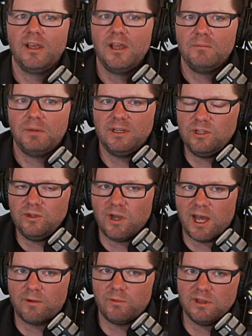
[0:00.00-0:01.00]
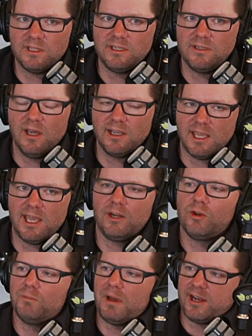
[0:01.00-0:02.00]
But you got to really again
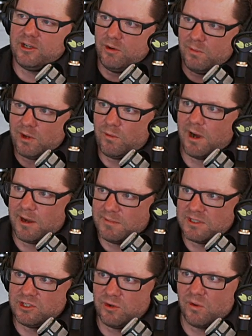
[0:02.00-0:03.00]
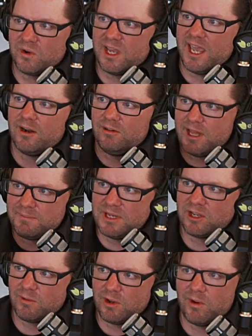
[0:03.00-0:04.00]
go back to your requirements, your
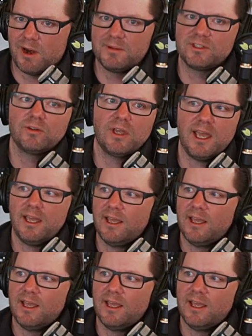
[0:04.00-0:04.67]
organoleptic requirements. Okay,